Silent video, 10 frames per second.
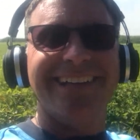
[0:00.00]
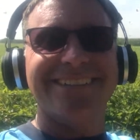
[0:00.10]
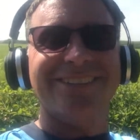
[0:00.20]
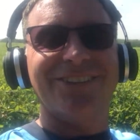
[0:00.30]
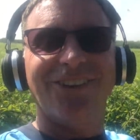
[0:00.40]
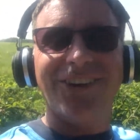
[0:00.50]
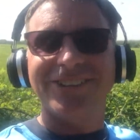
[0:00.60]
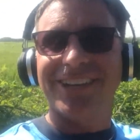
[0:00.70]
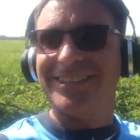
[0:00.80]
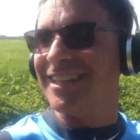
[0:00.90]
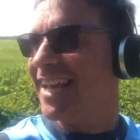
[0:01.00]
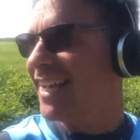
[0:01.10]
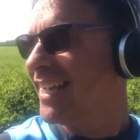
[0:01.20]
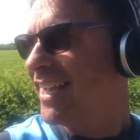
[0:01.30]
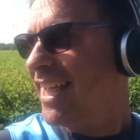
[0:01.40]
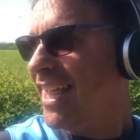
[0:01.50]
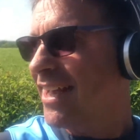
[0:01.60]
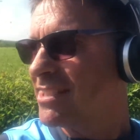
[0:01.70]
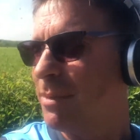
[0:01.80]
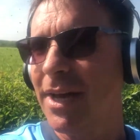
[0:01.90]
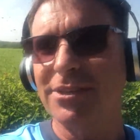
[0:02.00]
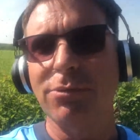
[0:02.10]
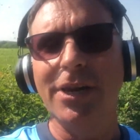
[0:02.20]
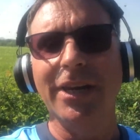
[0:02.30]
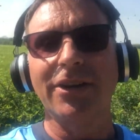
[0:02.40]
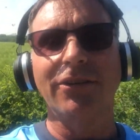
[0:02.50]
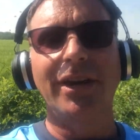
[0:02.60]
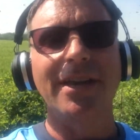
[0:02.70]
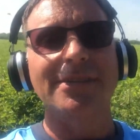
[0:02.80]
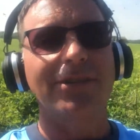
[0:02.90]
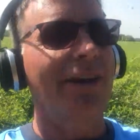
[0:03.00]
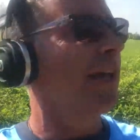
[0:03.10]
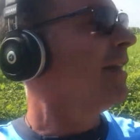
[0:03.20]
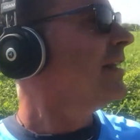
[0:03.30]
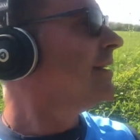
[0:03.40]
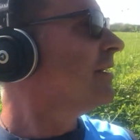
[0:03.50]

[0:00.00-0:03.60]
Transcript: this is gorgeous. It's about 20 degrees, I reckon,